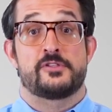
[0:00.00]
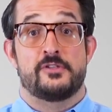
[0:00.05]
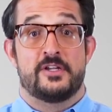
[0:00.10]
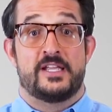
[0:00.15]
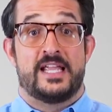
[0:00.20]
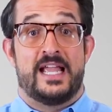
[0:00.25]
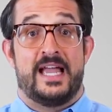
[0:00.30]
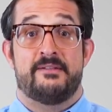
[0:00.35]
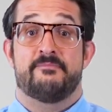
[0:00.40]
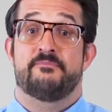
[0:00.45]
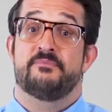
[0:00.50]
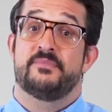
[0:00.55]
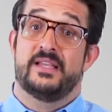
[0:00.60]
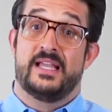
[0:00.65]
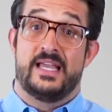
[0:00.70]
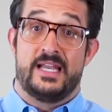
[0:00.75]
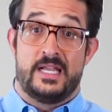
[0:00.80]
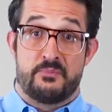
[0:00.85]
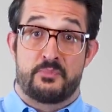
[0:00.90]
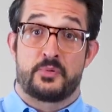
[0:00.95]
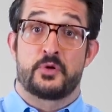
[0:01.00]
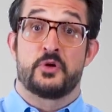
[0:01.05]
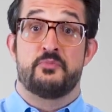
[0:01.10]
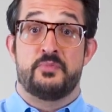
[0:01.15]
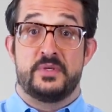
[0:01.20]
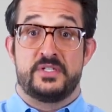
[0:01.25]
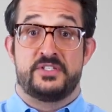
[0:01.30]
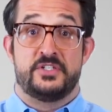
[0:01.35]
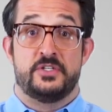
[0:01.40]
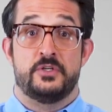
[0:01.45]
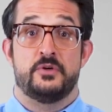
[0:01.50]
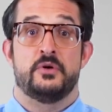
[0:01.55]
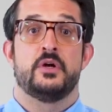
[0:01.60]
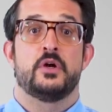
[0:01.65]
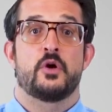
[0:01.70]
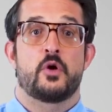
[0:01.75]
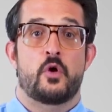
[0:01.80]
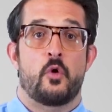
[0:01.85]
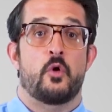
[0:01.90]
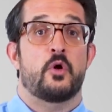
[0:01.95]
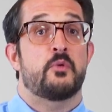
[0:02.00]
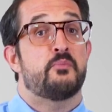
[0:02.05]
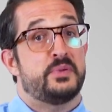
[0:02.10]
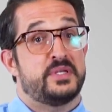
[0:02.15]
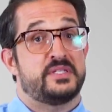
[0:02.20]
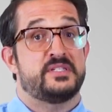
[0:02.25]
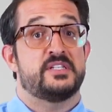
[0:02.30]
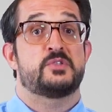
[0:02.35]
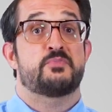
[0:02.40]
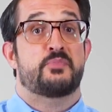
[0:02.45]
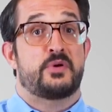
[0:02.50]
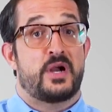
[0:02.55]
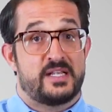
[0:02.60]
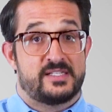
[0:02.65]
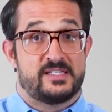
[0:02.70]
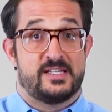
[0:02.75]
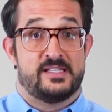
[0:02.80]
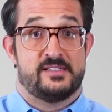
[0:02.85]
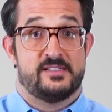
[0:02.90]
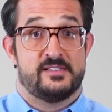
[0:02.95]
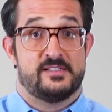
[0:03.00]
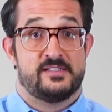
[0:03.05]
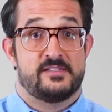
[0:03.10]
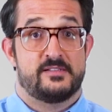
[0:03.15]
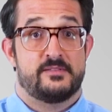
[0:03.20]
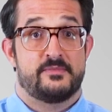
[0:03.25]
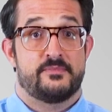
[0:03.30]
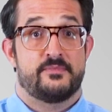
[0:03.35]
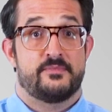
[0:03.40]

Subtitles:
look at and improvement to core business processes.